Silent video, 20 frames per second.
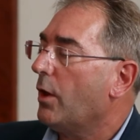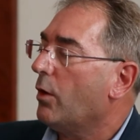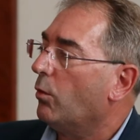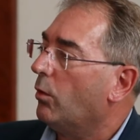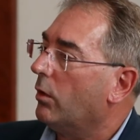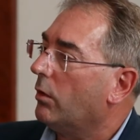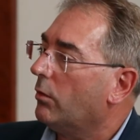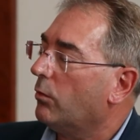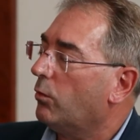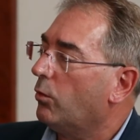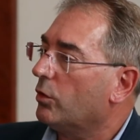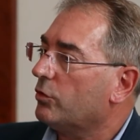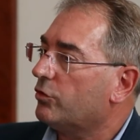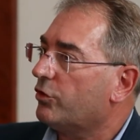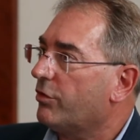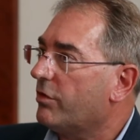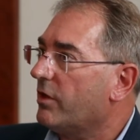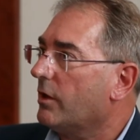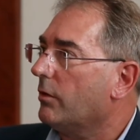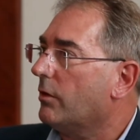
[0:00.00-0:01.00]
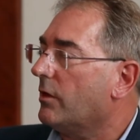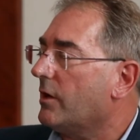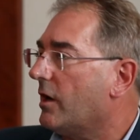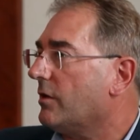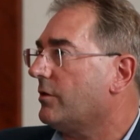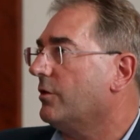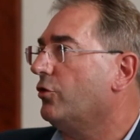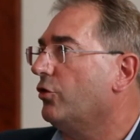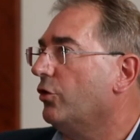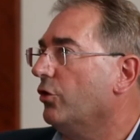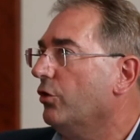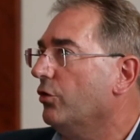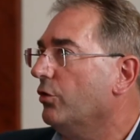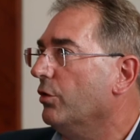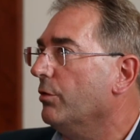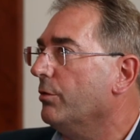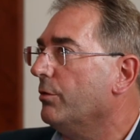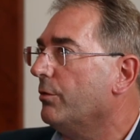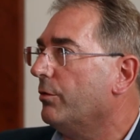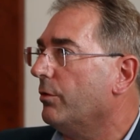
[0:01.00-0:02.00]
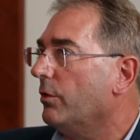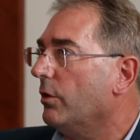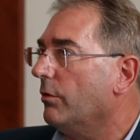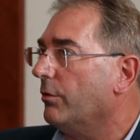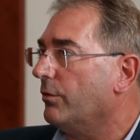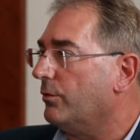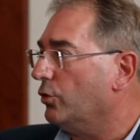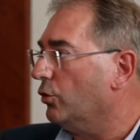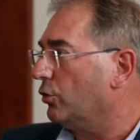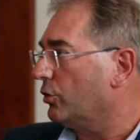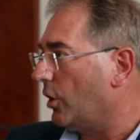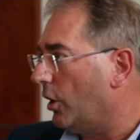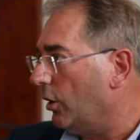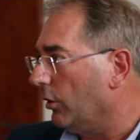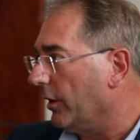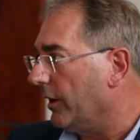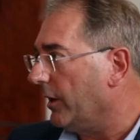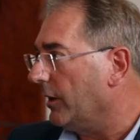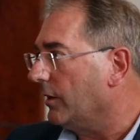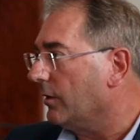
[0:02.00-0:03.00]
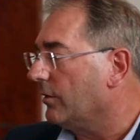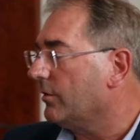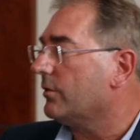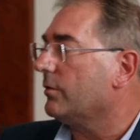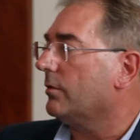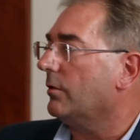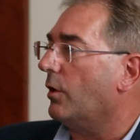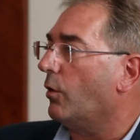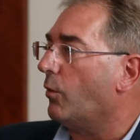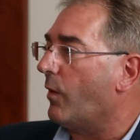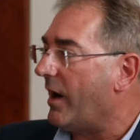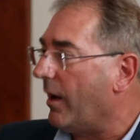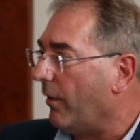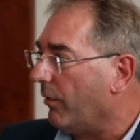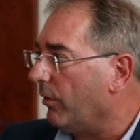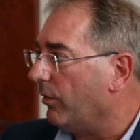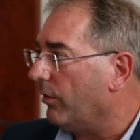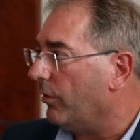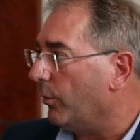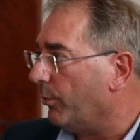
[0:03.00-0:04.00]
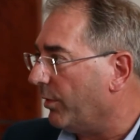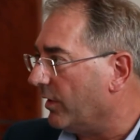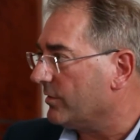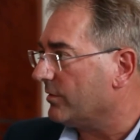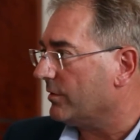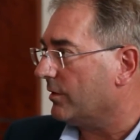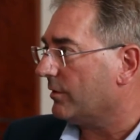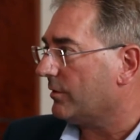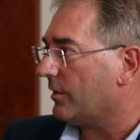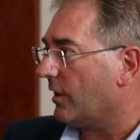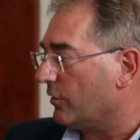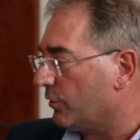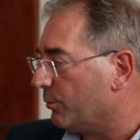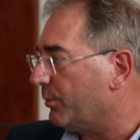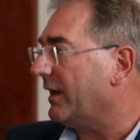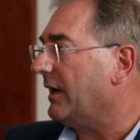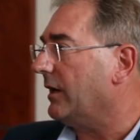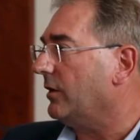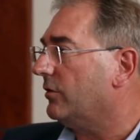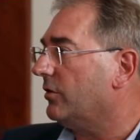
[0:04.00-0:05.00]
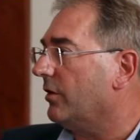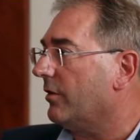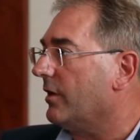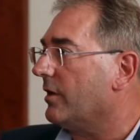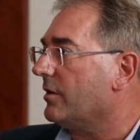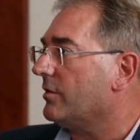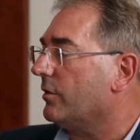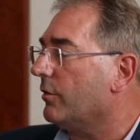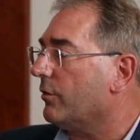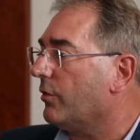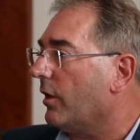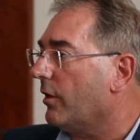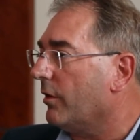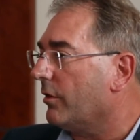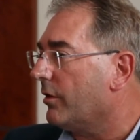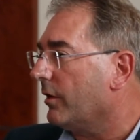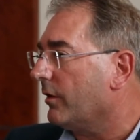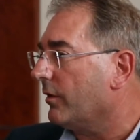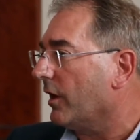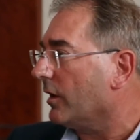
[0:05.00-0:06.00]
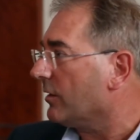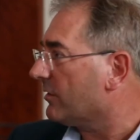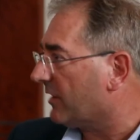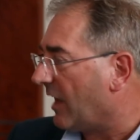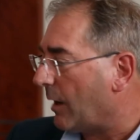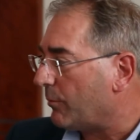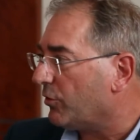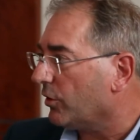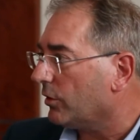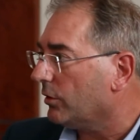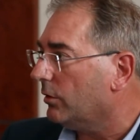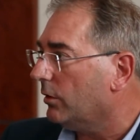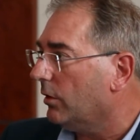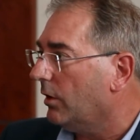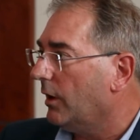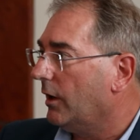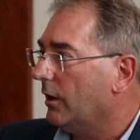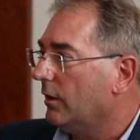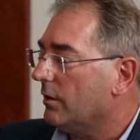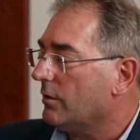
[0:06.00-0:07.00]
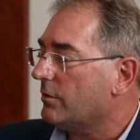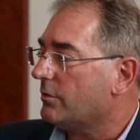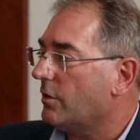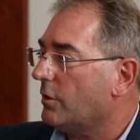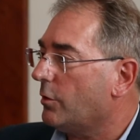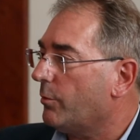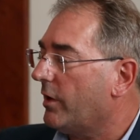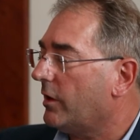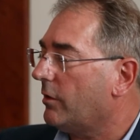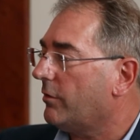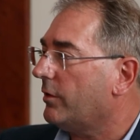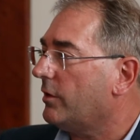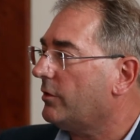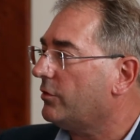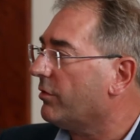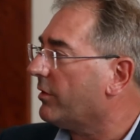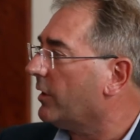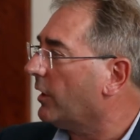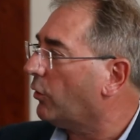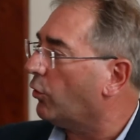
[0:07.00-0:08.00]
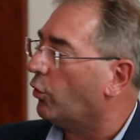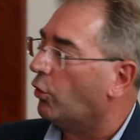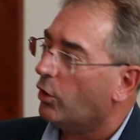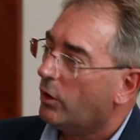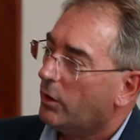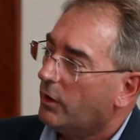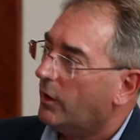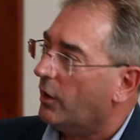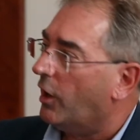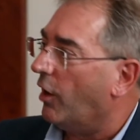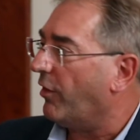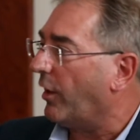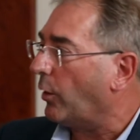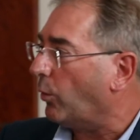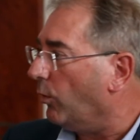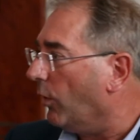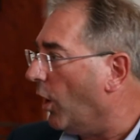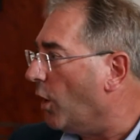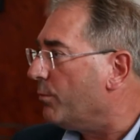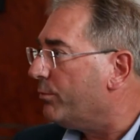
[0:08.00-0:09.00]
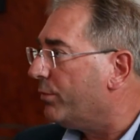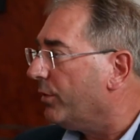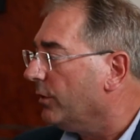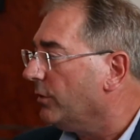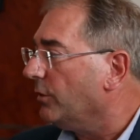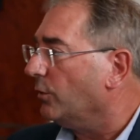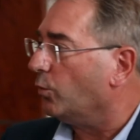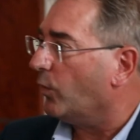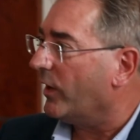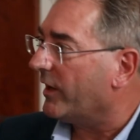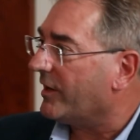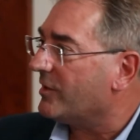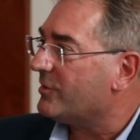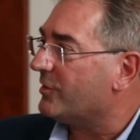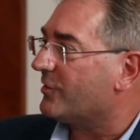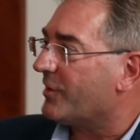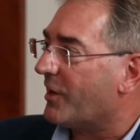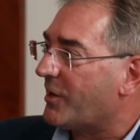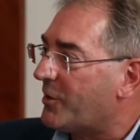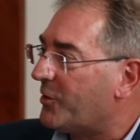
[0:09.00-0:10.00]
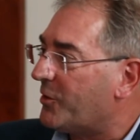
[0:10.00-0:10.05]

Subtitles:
What do you think the attitude of your colleagues around the business has been to this? I think they're sceptical as to the benefits, you think, or are they open and willing to take